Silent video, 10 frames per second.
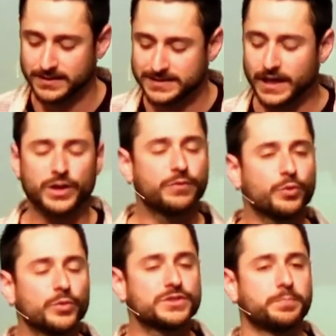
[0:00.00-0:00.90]
Now, if
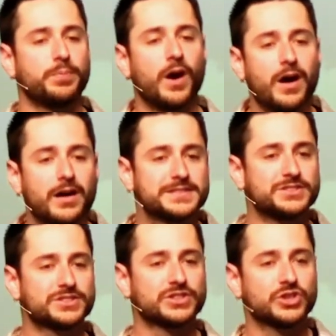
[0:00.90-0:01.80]
we were to pause and
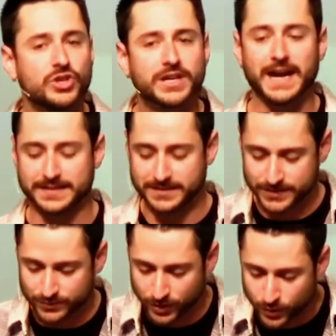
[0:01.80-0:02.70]
just look at
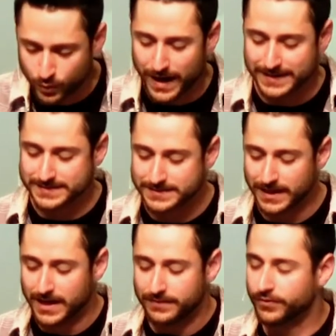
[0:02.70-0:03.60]
this request
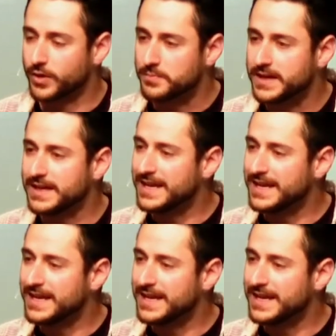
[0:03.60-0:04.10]
for a minute,